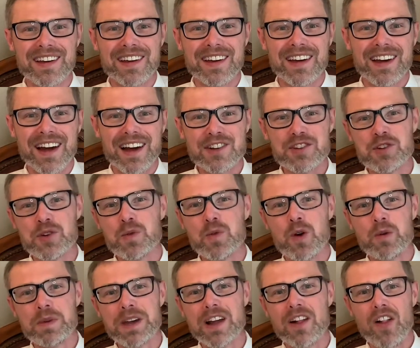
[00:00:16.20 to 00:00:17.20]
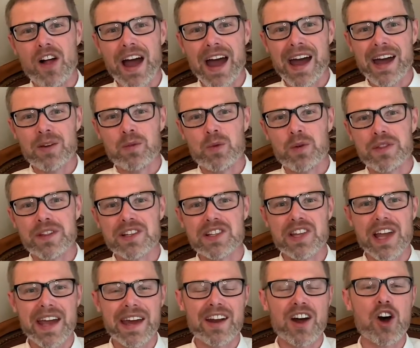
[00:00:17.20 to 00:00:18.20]
I sure will be glad when the
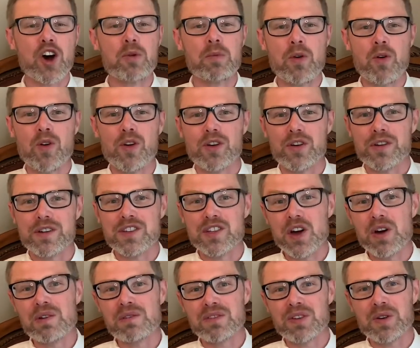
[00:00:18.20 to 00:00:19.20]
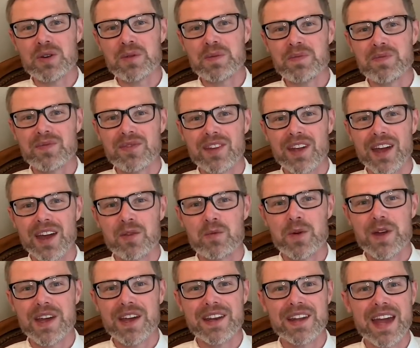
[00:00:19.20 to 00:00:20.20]
stay at home order is over and
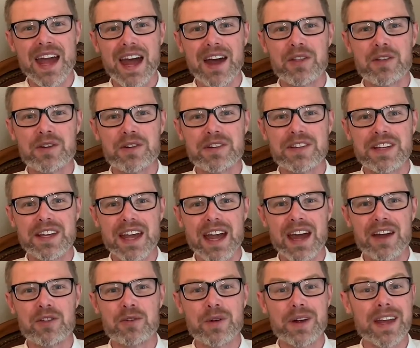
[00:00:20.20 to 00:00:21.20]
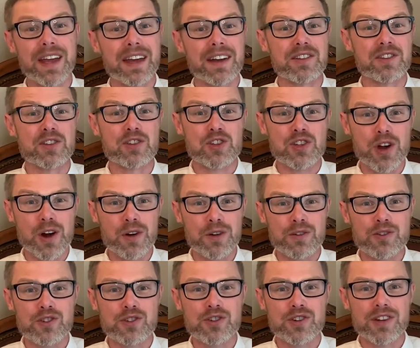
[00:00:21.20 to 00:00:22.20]
we can gather together again as a
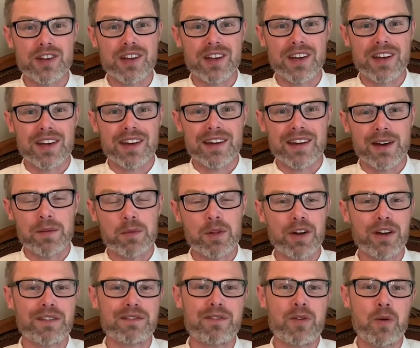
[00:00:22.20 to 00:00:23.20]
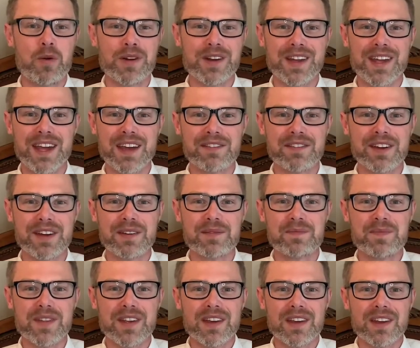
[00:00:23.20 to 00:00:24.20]
church. I'm looking forward to
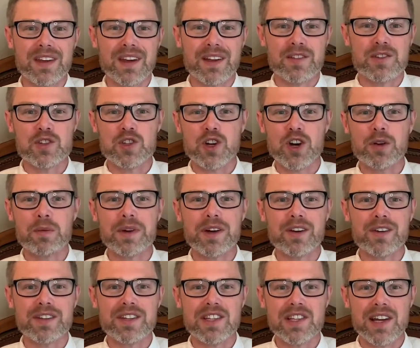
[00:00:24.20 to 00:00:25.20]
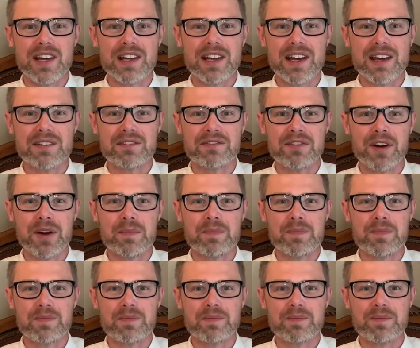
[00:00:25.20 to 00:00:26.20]
giving the sermon on Sunday from
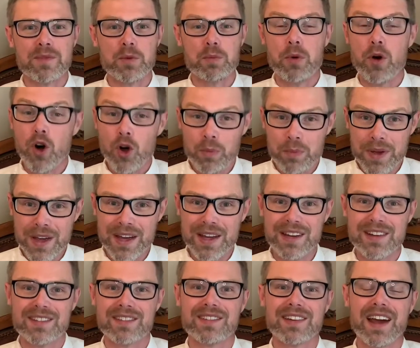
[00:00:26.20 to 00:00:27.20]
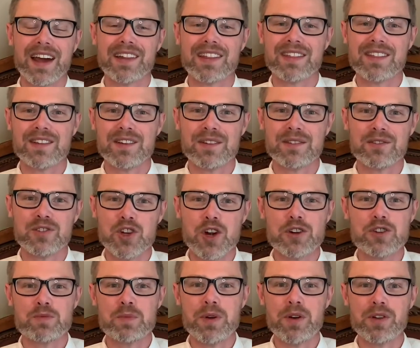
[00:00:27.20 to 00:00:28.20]
the pulpit at the
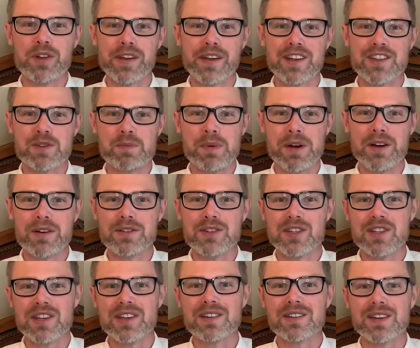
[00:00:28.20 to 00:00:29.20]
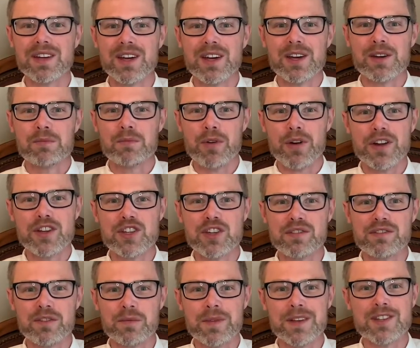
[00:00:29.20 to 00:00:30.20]
church building as opposed to preaching
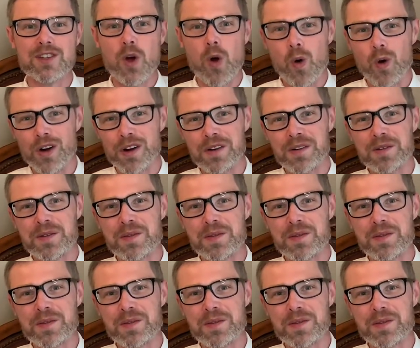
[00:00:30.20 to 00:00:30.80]
from this corner.